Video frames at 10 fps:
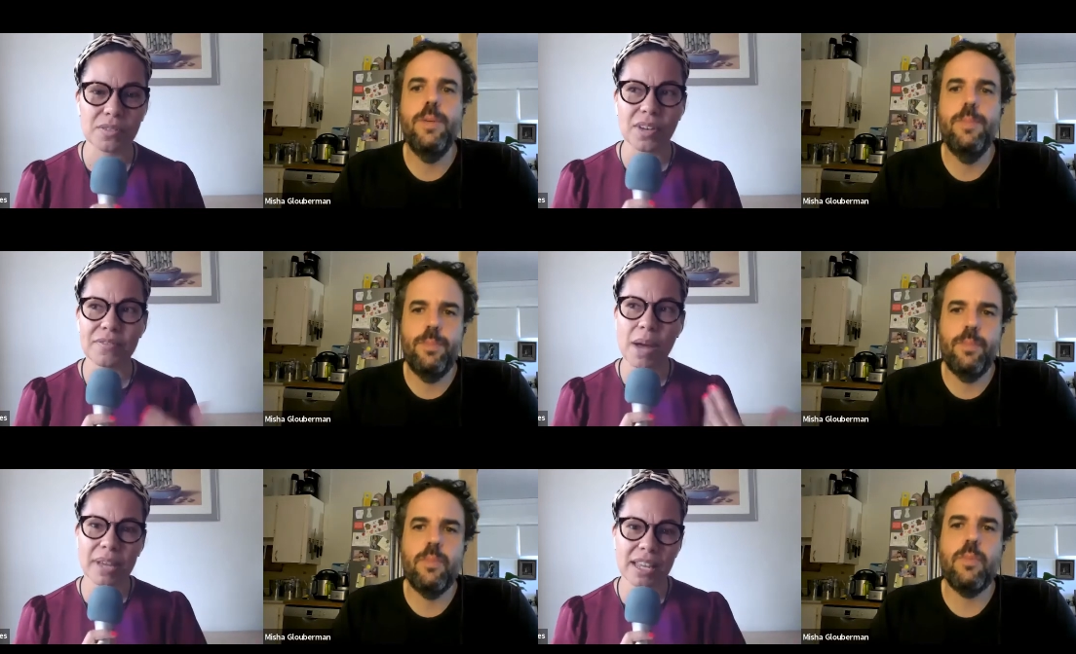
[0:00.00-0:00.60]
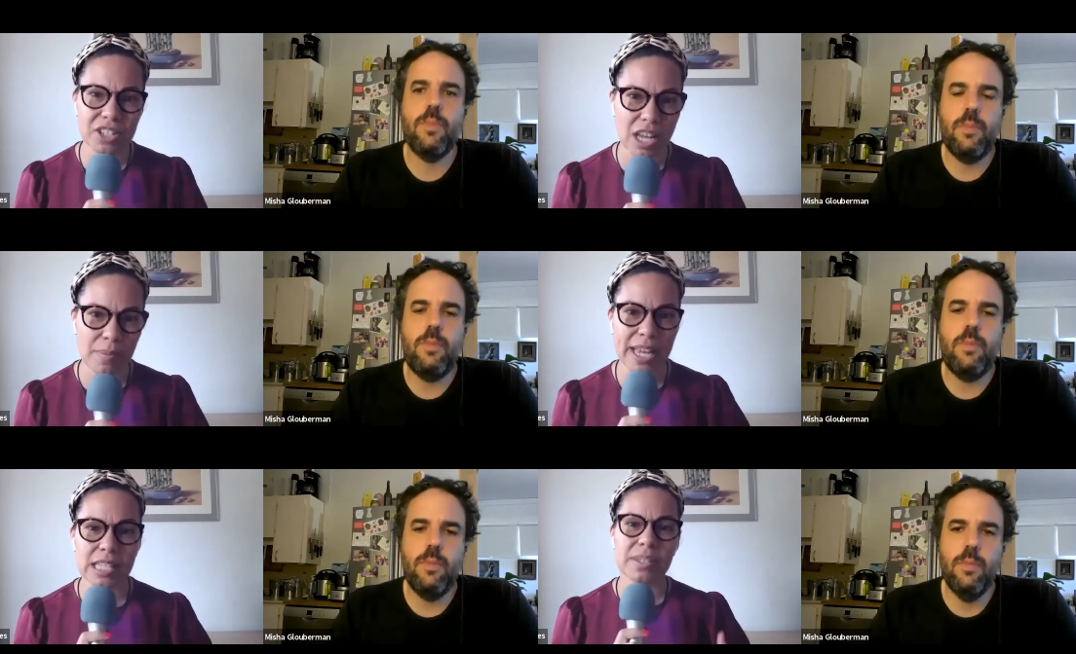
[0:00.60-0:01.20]
Speaker 1: of I'm coming in to share
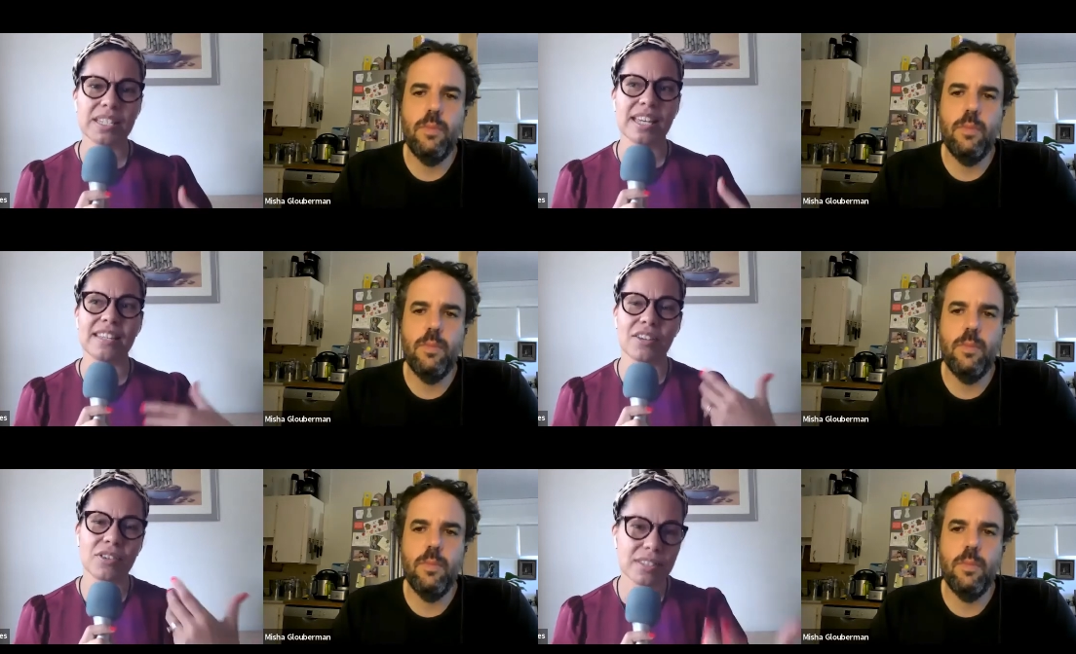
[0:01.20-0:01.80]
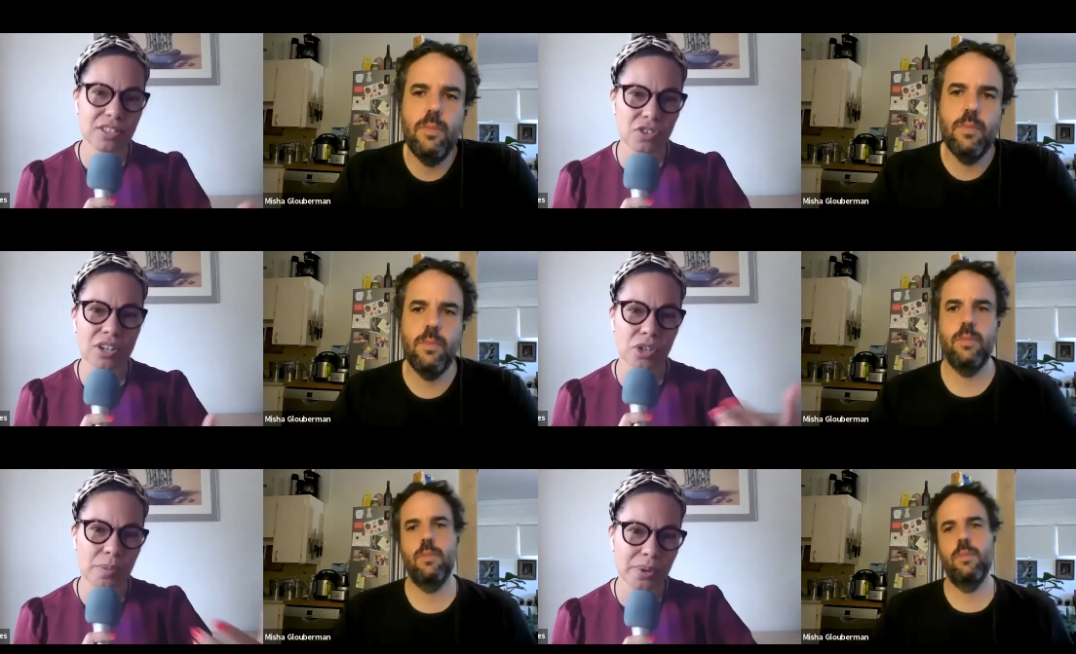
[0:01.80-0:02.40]
my expertise. There is a
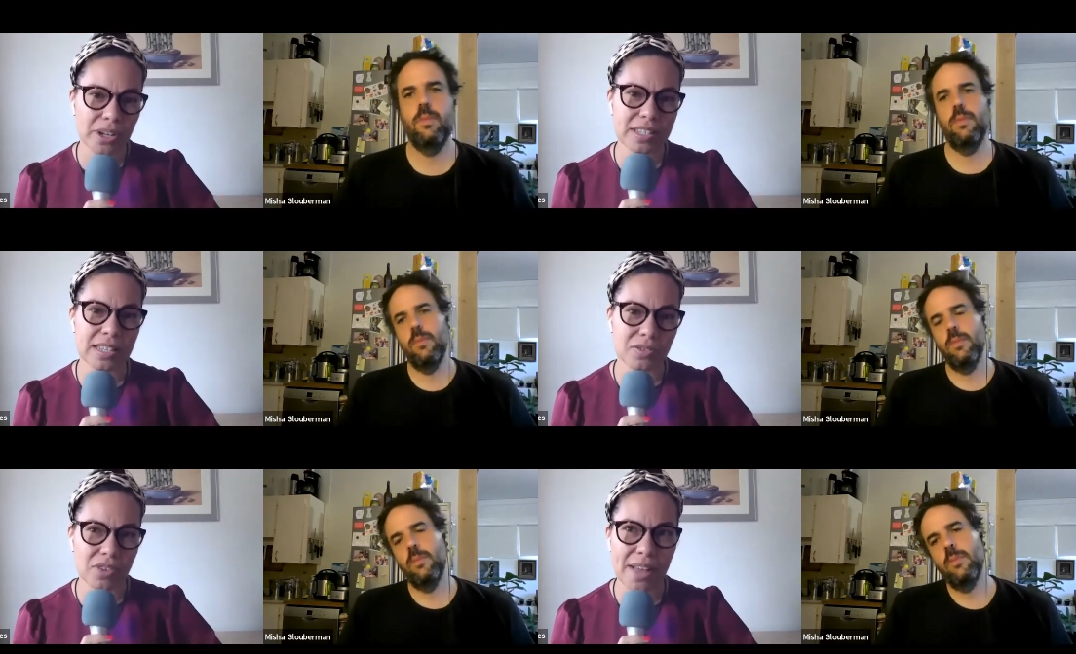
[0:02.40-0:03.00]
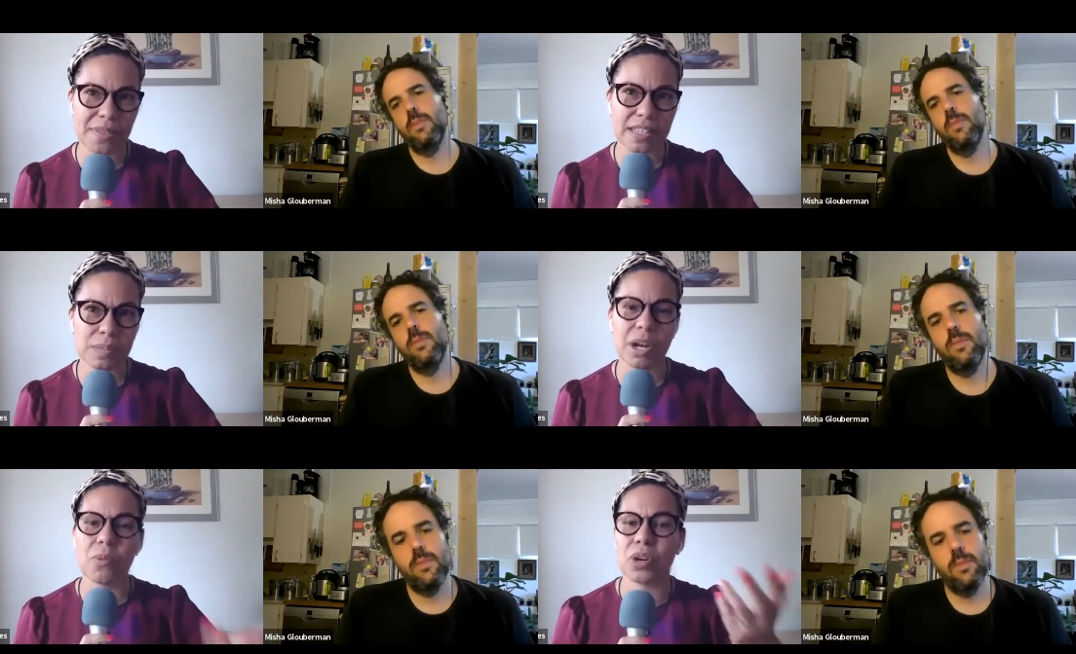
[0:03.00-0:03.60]
structure and a process around
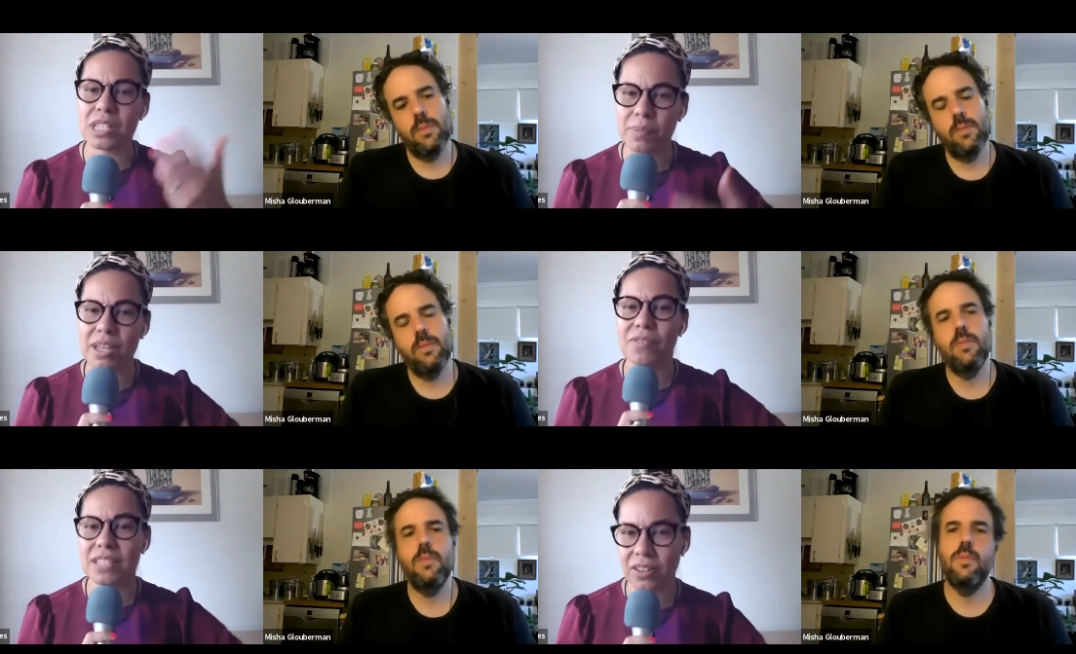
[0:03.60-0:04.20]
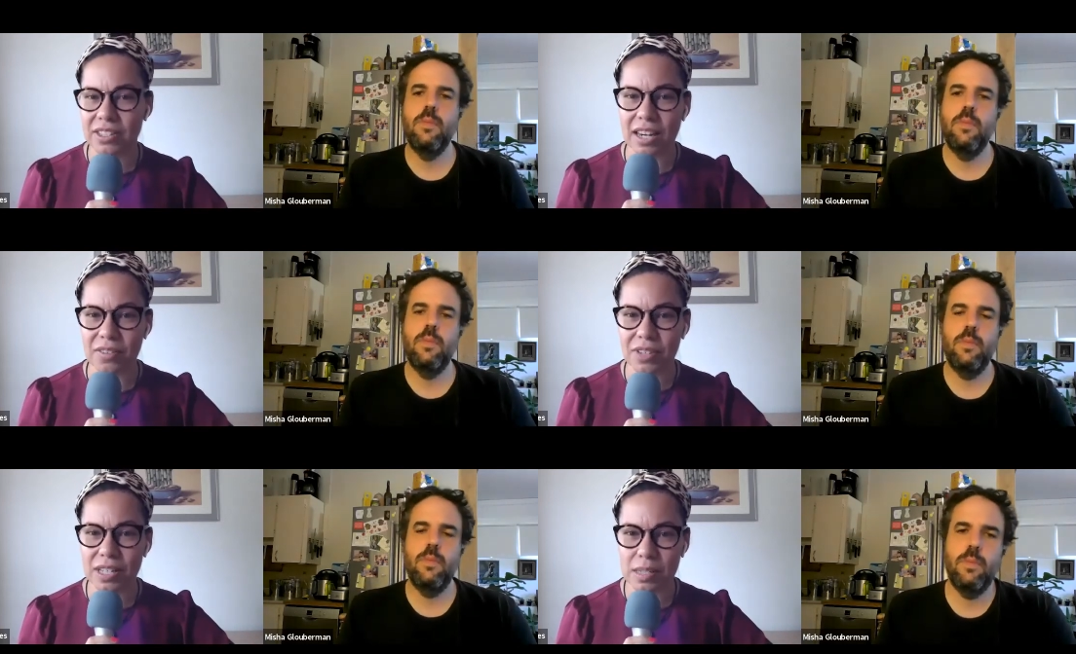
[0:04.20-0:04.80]
this, but I want it to be a
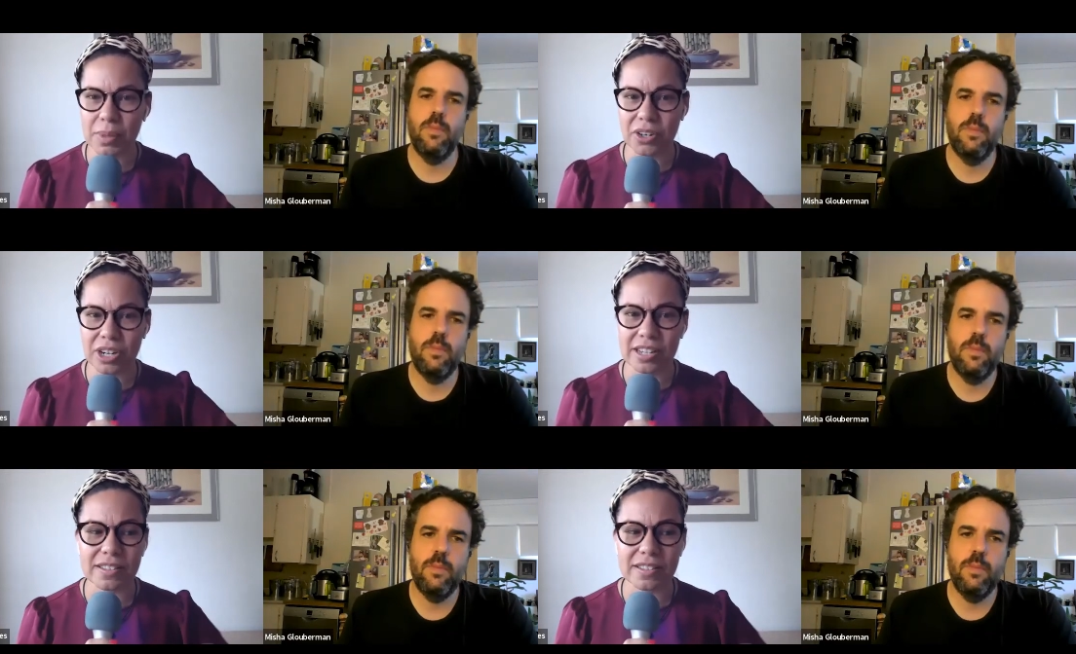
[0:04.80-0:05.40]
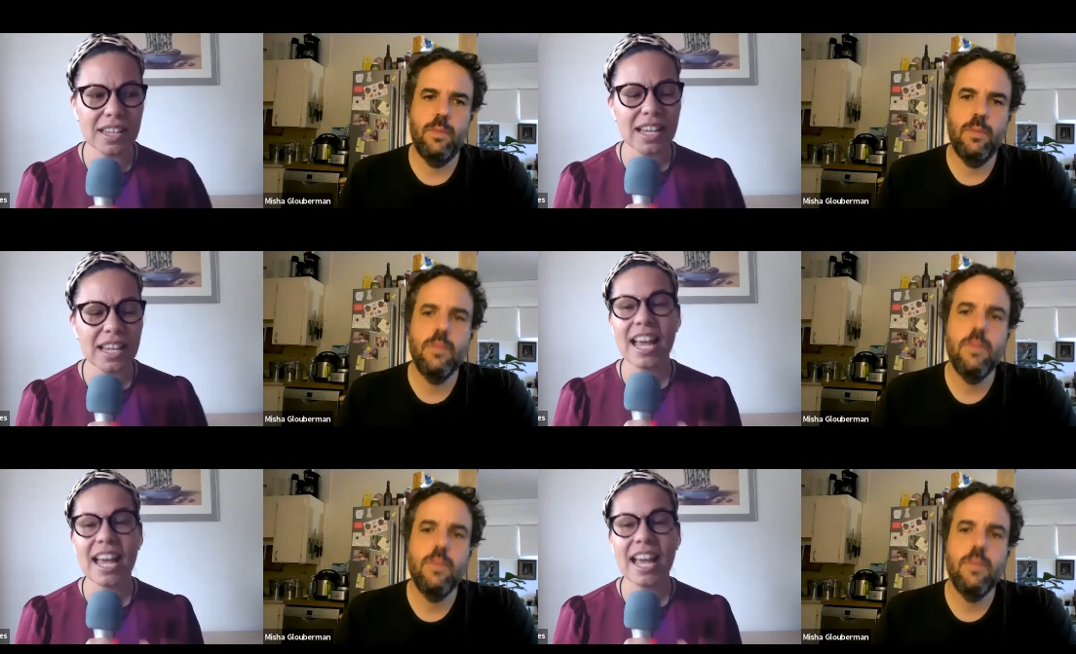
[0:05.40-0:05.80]
facilitative experience.